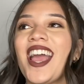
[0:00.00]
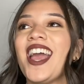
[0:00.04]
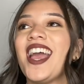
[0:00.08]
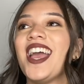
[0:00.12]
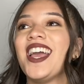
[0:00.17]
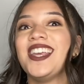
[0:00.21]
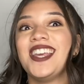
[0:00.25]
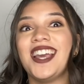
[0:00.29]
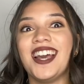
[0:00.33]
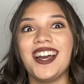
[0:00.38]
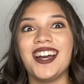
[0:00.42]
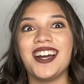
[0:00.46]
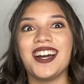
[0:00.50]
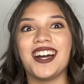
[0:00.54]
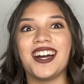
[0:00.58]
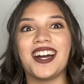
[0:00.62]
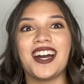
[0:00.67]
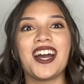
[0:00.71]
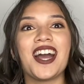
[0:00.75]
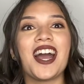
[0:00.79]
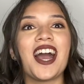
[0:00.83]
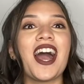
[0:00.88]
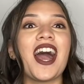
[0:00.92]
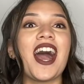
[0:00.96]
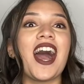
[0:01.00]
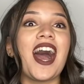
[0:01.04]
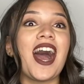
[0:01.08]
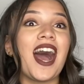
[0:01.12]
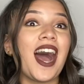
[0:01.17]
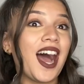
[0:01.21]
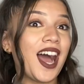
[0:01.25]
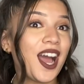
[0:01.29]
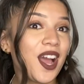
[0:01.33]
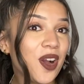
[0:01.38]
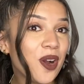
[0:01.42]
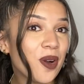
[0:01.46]
yeah,
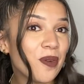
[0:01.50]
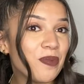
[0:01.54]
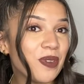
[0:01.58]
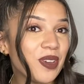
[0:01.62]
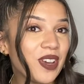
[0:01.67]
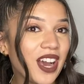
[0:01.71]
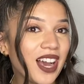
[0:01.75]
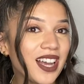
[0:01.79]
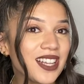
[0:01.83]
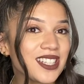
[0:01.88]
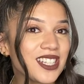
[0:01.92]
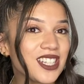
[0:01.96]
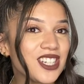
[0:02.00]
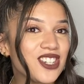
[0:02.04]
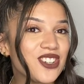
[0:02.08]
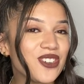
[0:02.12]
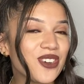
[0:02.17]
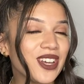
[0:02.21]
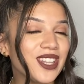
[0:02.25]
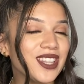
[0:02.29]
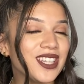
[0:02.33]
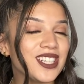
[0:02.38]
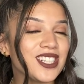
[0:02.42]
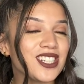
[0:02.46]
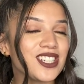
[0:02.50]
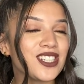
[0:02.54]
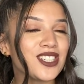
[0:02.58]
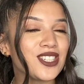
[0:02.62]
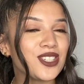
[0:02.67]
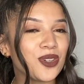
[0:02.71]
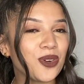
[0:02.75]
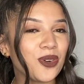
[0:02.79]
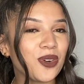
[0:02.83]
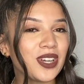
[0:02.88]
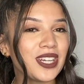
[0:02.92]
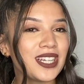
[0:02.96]
I hope you guys enjoyed this
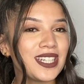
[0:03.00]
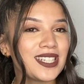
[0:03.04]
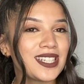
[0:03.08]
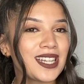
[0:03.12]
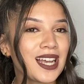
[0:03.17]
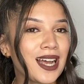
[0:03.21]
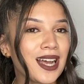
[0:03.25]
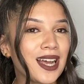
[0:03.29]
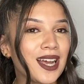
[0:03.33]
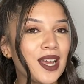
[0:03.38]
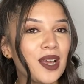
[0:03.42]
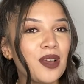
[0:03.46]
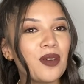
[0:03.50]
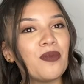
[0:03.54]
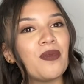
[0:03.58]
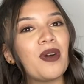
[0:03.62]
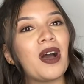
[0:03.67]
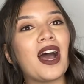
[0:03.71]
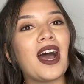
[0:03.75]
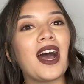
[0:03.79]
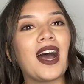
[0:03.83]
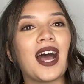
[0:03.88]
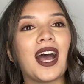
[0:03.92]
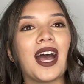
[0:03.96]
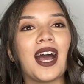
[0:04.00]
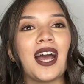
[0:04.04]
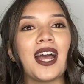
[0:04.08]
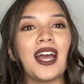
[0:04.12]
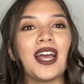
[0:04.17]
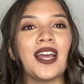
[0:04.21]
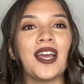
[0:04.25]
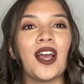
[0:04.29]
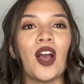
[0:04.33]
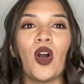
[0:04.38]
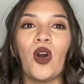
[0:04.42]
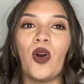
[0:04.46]
story time.
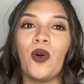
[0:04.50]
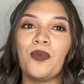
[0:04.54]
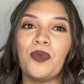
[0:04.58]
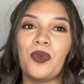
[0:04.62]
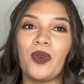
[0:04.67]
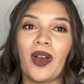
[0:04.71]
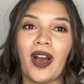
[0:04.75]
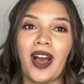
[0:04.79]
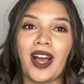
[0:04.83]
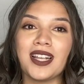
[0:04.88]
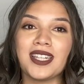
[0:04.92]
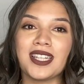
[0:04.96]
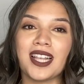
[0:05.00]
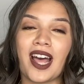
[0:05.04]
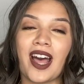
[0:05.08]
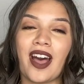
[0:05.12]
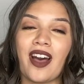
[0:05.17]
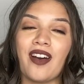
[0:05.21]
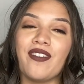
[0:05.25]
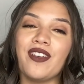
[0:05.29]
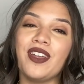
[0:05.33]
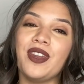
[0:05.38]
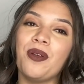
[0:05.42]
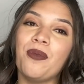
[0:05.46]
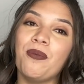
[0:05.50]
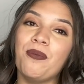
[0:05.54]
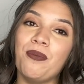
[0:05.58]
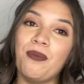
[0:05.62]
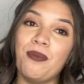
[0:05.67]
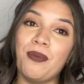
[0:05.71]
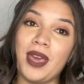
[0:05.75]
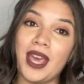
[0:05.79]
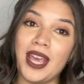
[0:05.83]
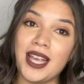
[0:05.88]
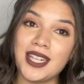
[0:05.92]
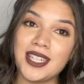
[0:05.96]
I hope you guys have an
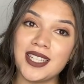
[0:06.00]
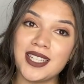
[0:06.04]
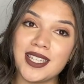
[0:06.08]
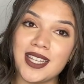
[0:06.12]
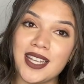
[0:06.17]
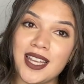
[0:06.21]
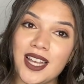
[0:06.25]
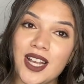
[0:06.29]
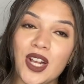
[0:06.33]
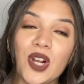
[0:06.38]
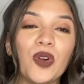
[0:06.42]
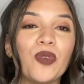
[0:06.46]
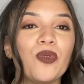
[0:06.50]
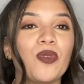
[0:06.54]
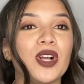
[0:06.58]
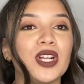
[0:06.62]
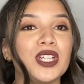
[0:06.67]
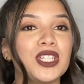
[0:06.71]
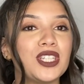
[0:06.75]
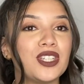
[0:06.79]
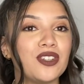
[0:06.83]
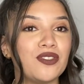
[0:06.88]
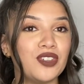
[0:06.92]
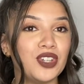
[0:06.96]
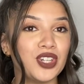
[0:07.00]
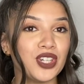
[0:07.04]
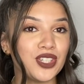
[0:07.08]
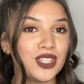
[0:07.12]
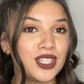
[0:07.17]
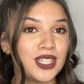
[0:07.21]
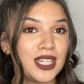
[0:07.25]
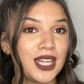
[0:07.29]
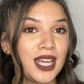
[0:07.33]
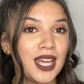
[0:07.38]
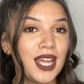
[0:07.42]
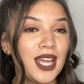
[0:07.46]
amazing rest of your
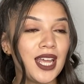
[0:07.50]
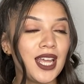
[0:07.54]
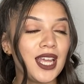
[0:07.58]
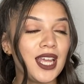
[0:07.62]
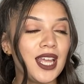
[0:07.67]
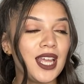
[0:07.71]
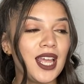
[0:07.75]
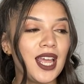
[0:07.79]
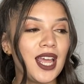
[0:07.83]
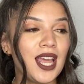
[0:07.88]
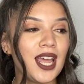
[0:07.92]
day.